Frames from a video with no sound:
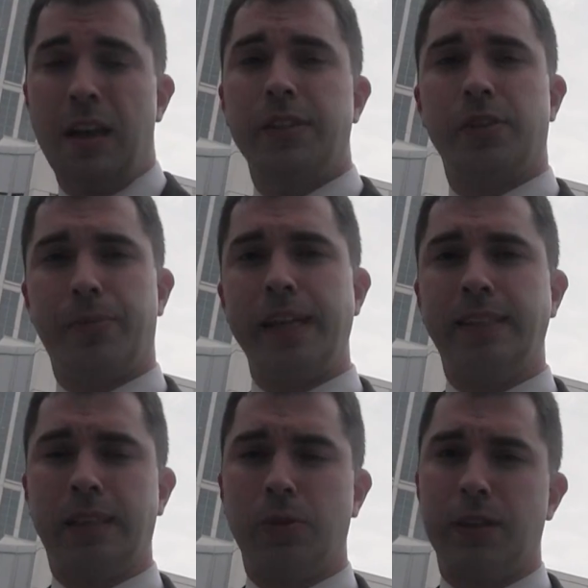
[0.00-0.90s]
So
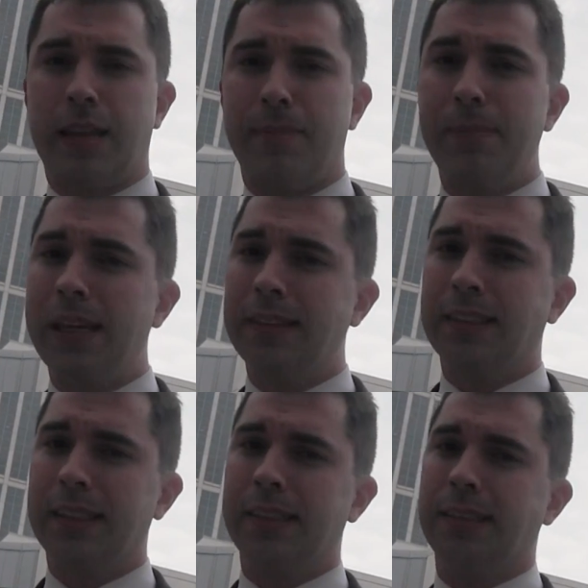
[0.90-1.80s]
basically, what that means
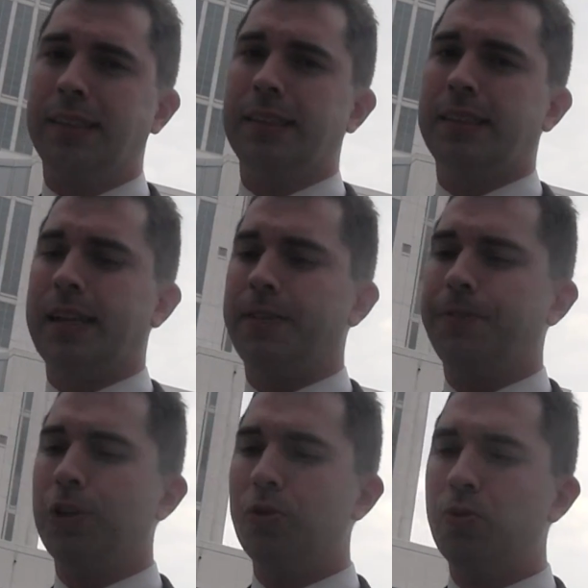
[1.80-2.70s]
is that
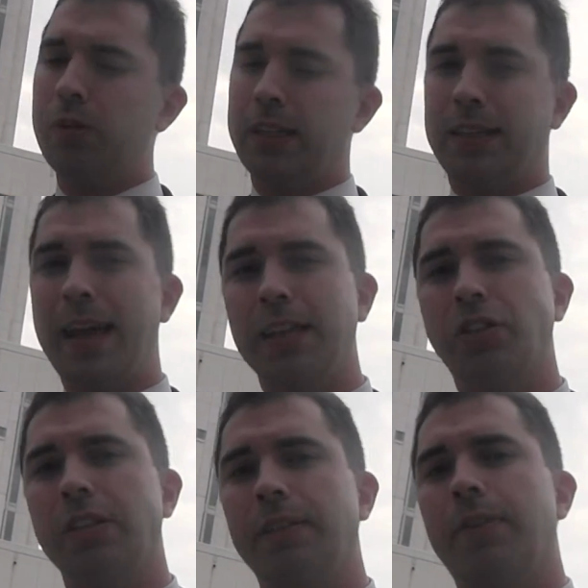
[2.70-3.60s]
if you
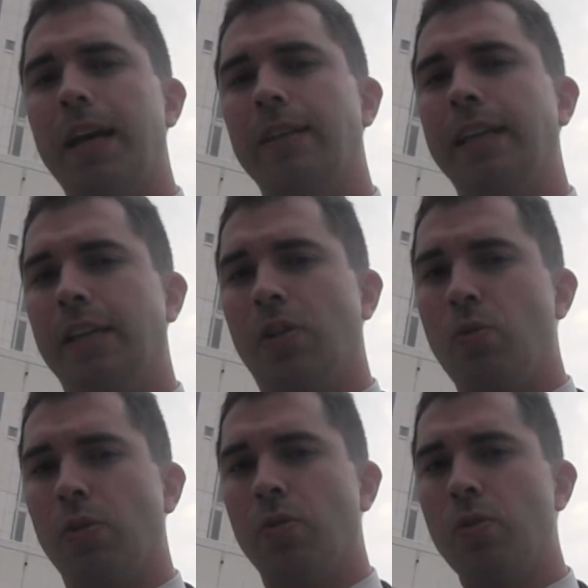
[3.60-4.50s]
intentionally violate a
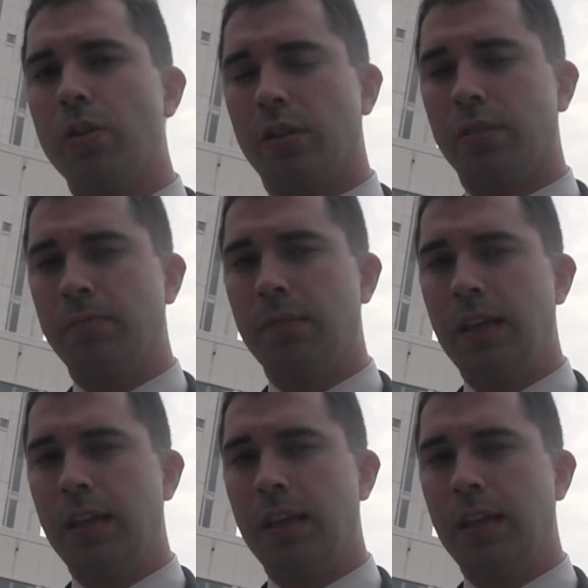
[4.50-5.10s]
court order,